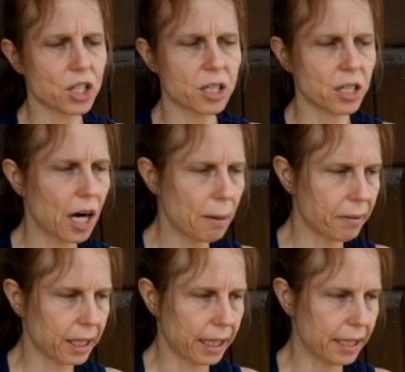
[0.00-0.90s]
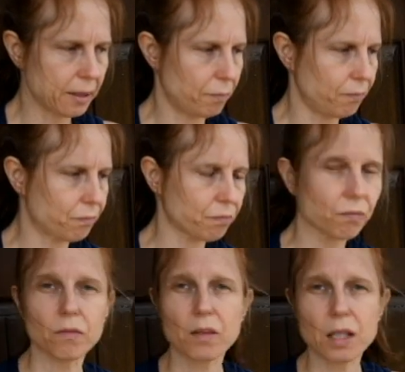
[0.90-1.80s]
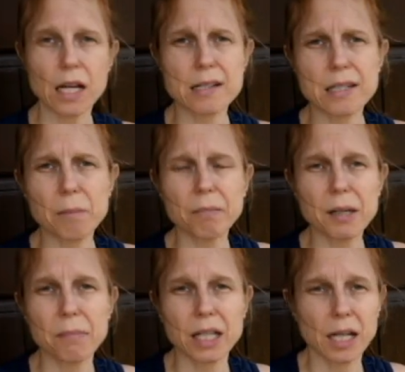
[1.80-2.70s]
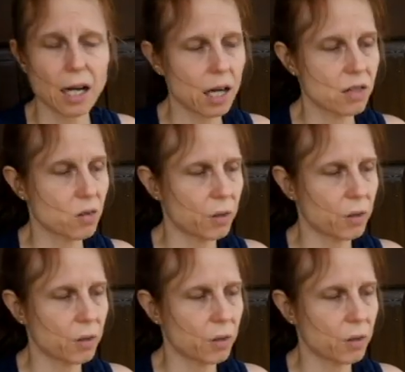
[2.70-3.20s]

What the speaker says: tarping it simply because,